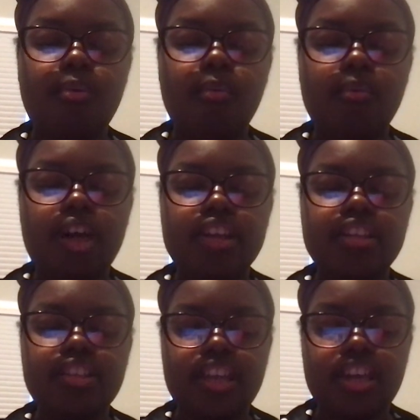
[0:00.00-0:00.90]
Let's
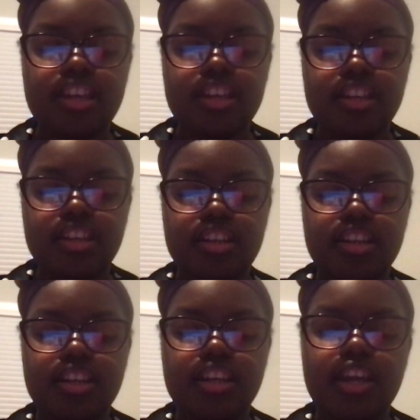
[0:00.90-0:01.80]
say
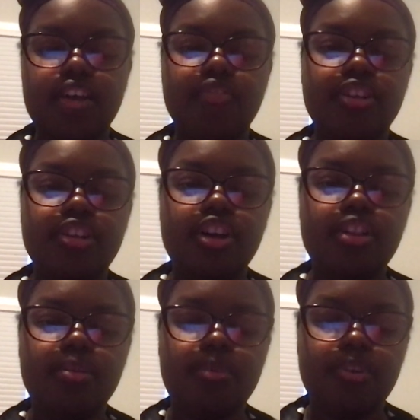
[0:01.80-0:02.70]
if
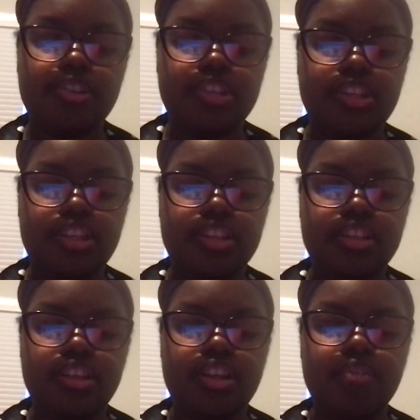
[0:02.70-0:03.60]
another
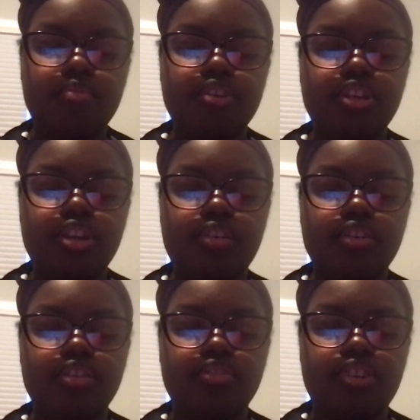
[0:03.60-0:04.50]
person was
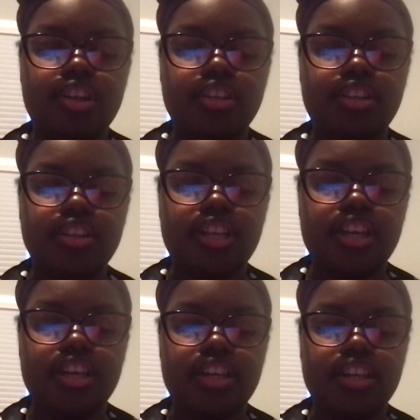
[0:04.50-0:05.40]
showing aggression,
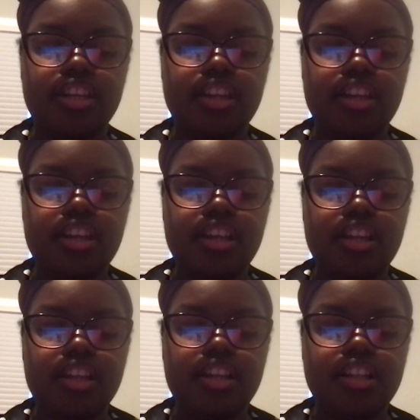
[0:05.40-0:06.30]
like
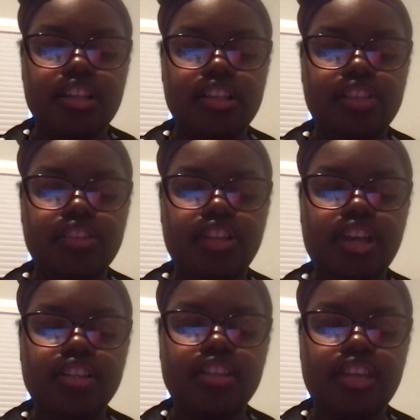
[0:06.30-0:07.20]

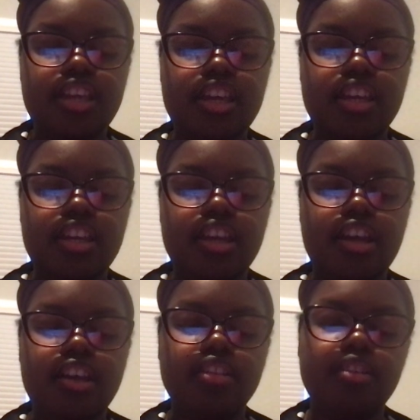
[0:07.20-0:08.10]
let's say
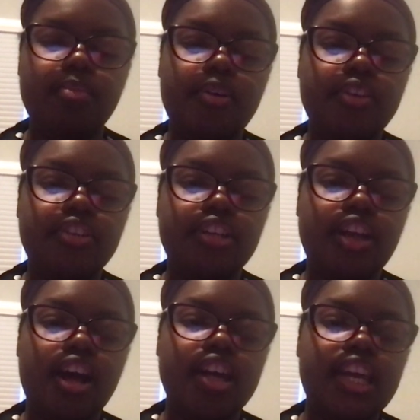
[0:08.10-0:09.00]
the person
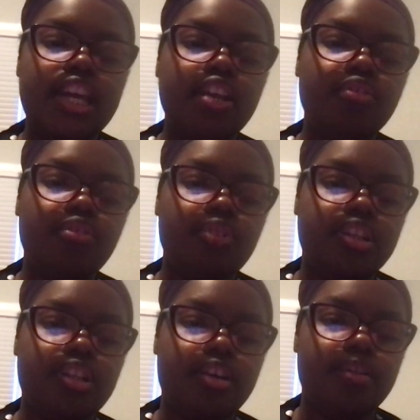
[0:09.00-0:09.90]
got angry
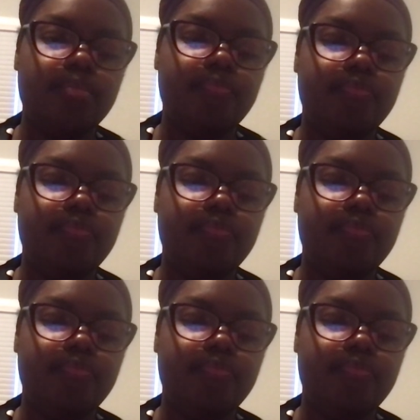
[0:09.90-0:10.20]
with them